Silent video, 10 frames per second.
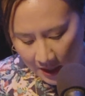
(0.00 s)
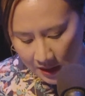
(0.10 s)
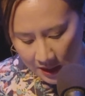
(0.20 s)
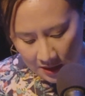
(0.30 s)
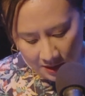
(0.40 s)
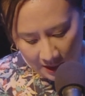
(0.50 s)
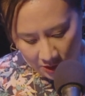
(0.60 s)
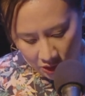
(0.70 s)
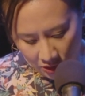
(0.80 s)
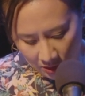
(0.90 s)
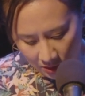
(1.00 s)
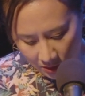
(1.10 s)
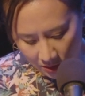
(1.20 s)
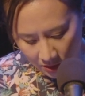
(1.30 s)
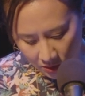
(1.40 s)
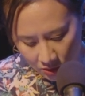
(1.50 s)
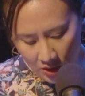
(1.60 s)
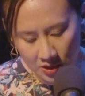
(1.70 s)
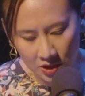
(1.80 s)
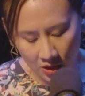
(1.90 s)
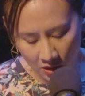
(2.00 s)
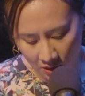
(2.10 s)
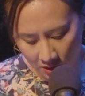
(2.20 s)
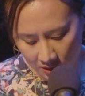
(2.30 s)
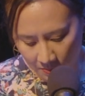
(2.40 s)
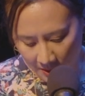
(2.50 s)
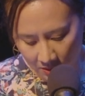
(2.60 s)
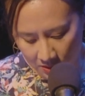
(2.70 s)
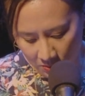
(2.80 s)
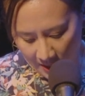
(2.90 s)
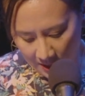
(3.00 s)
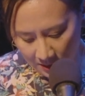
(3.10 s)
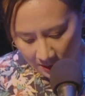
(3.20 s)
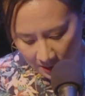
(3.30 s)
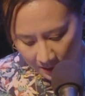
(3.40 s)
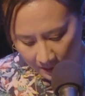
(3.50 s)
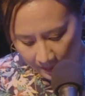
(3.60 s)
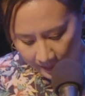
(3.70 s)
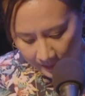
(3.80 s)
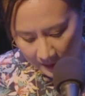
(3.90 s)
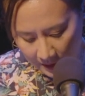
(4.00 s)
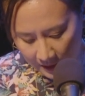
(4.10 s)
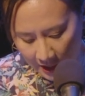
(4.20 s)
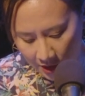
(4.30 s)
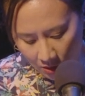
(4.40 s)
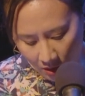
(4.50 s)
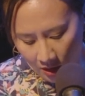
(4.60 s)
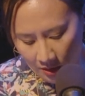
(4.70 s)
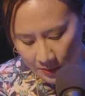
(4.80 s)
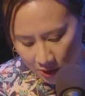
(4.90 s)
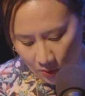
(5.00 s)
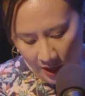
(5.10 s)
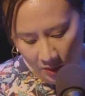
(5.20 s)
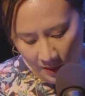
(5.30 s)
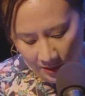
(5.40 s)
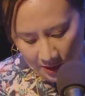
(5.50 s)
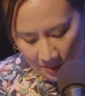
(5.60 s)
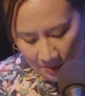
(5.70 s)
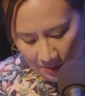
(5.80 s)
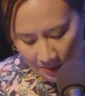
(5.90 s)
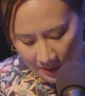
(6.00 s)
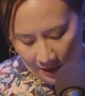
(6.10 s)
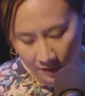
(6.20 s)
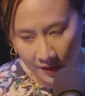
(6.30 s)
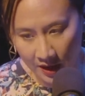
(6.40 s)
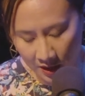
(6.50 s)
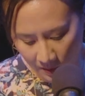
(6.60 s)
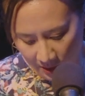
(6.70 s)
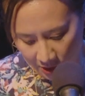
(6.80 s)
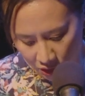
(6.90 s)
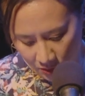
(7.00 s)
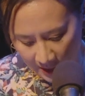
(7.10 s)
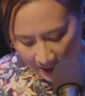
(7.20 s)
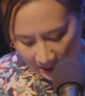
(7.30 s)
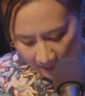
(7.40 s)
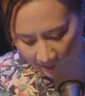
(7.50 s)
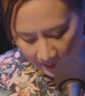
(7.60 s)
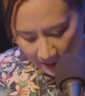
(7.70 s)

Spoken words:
He leans against her, trusting her to bear his weight, letting her arms twine around him like a vine around a tree.